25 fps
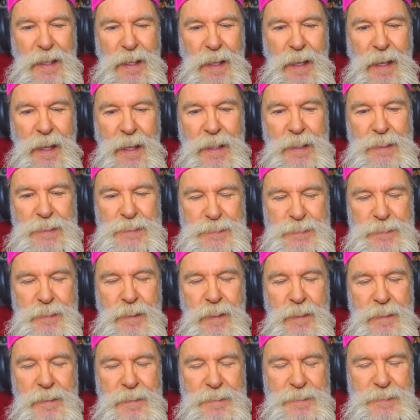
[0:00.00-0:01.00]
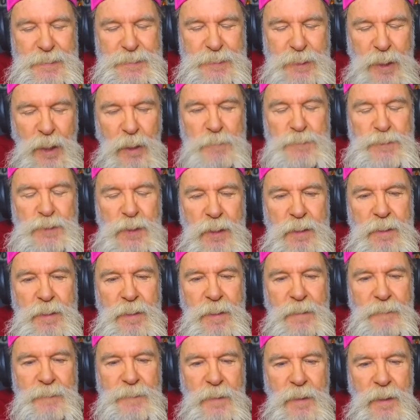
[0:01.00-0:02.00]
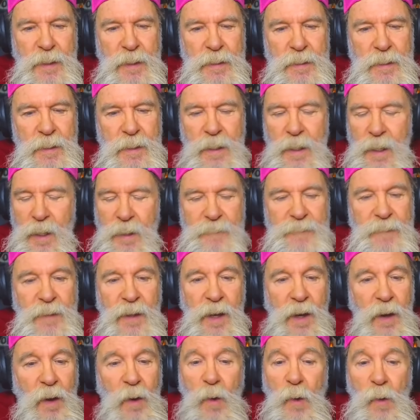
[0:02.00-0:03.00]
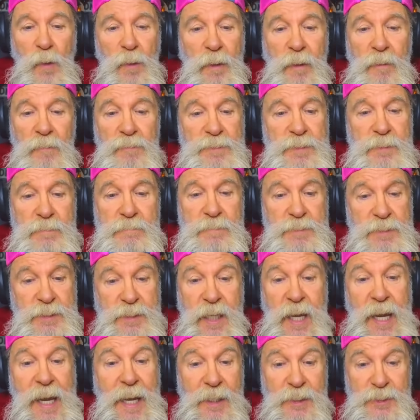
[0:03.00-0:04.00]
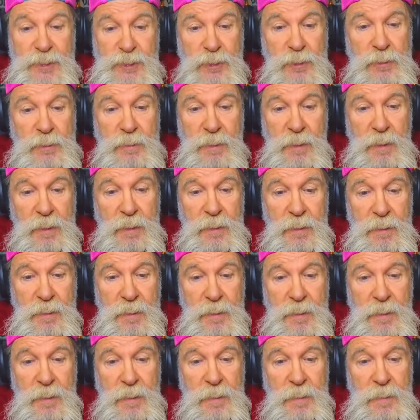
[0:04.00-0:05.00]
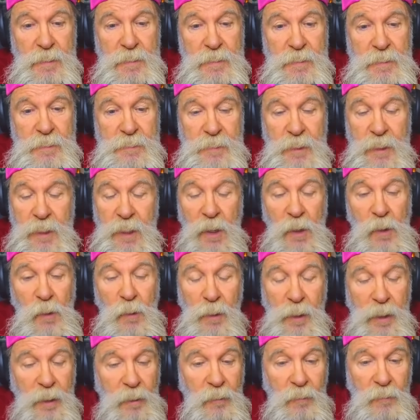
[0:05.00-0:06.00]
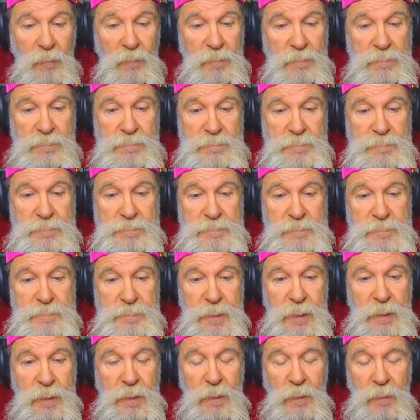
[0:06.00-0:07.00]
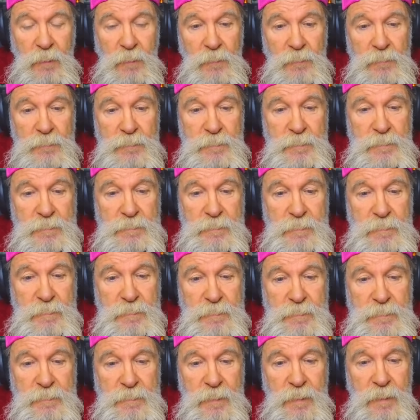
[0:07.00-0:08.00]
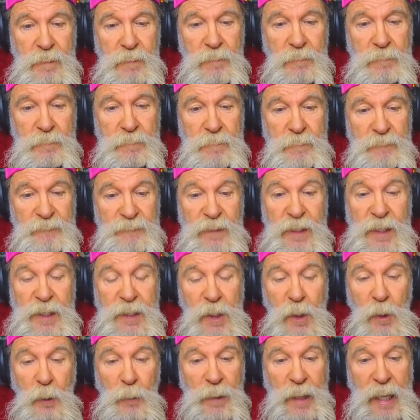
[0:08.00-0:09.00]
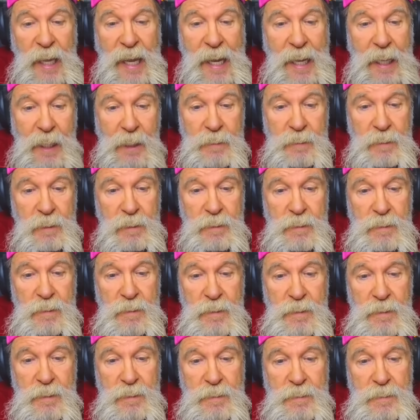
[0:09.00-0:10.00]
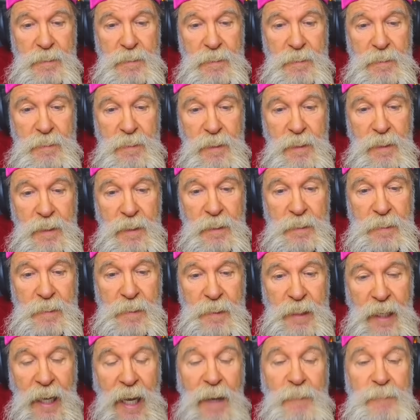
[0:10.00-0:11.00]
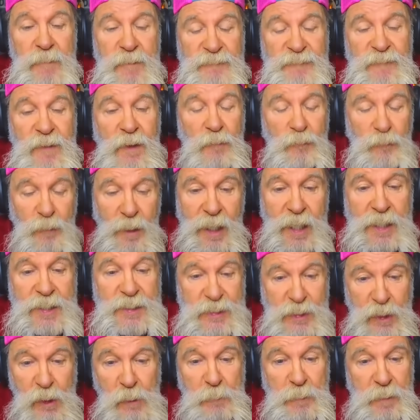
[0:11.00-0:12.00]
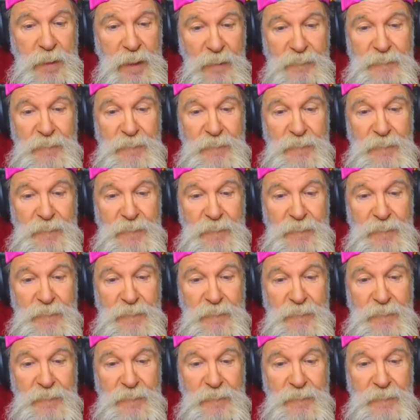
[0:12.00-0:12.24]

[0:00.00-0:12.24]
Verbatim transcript: he's the subject of the whole little sketch, the whole little, little video they had. Now I would feel really stupid